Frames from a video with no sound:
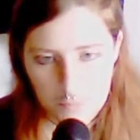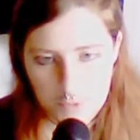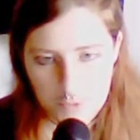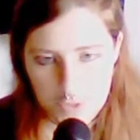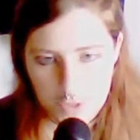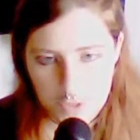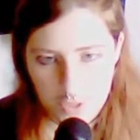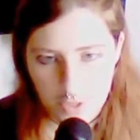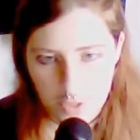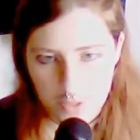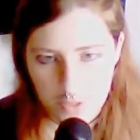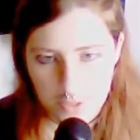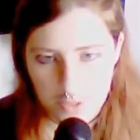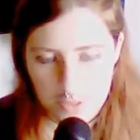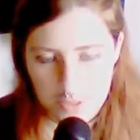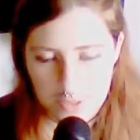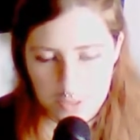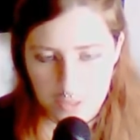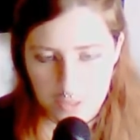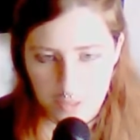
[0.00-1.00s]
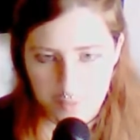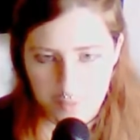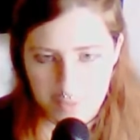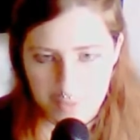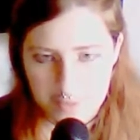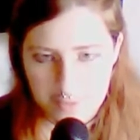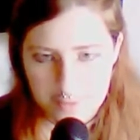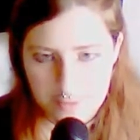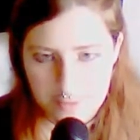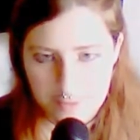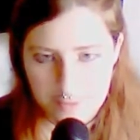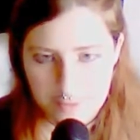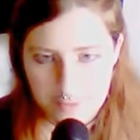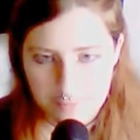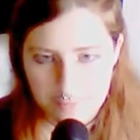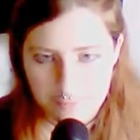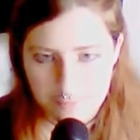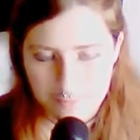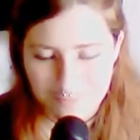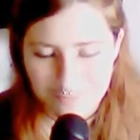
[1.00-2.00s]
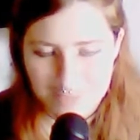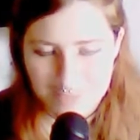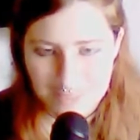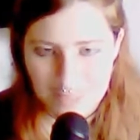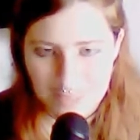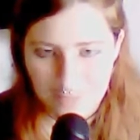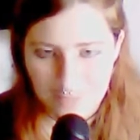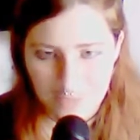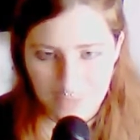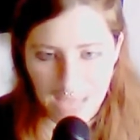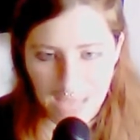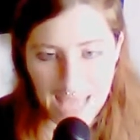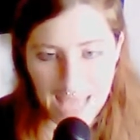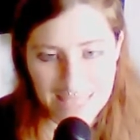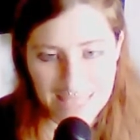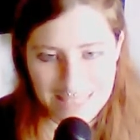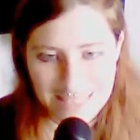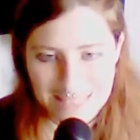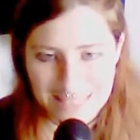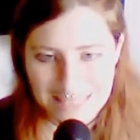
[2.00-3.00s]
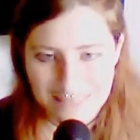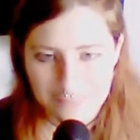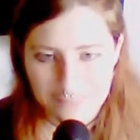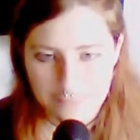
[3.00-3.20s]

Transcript: Sharing the cigarettes instead of candy.